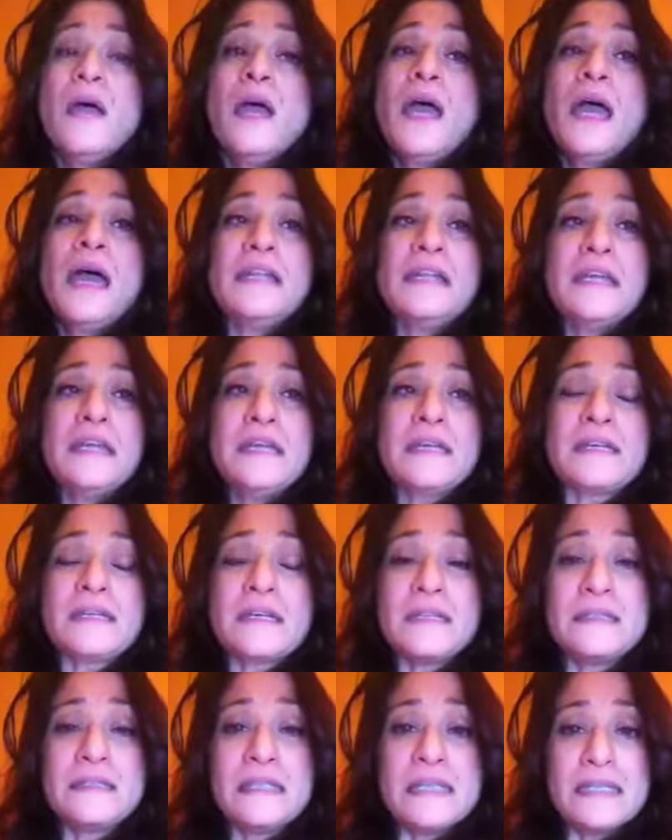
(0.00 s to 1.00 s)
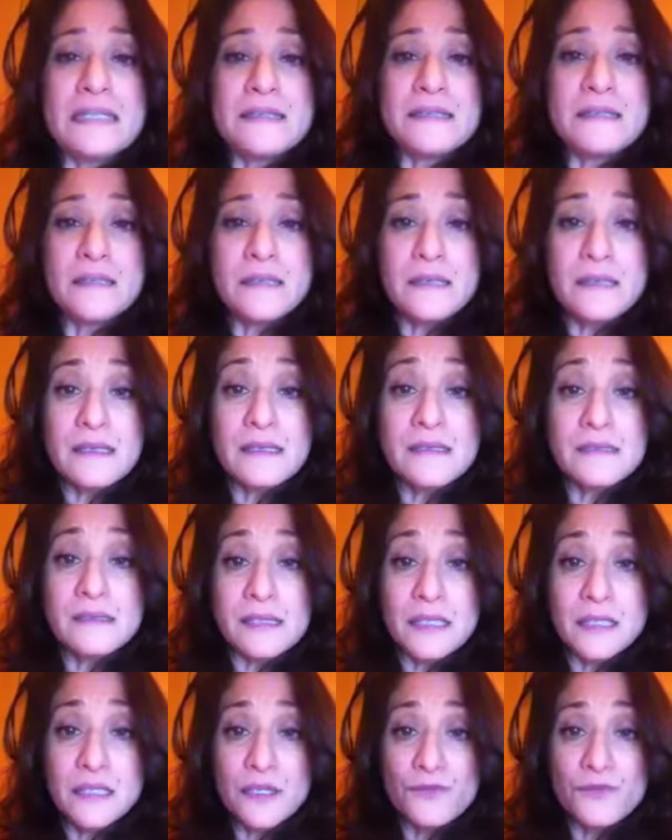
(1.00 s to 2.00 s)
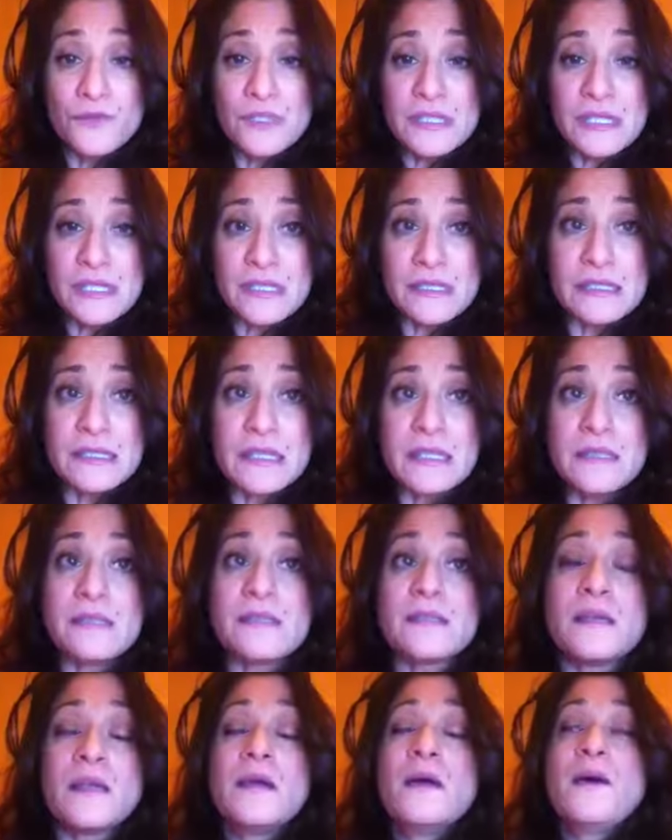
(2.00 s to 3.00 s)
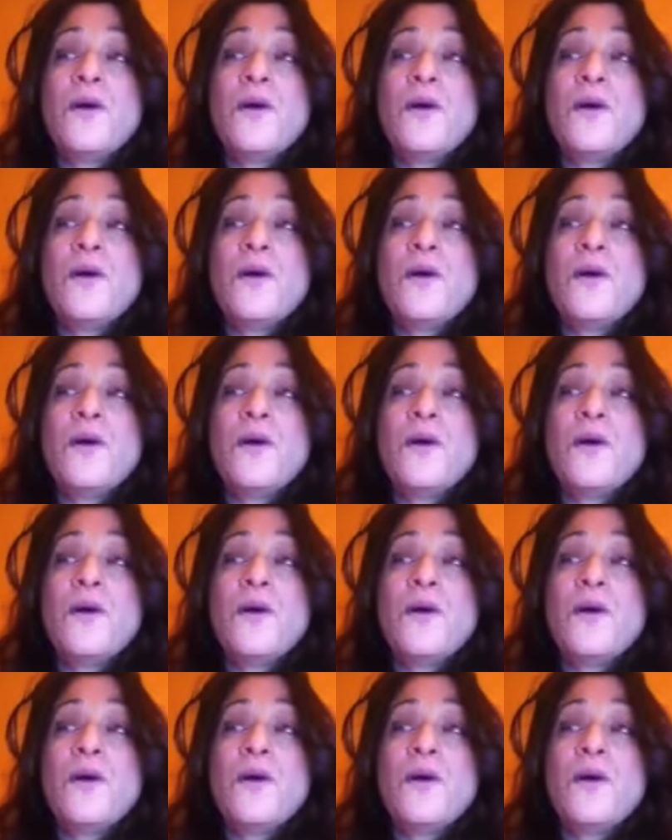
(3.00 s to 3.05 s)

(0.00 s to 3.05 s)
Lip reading: and it can lead to insulin resistance,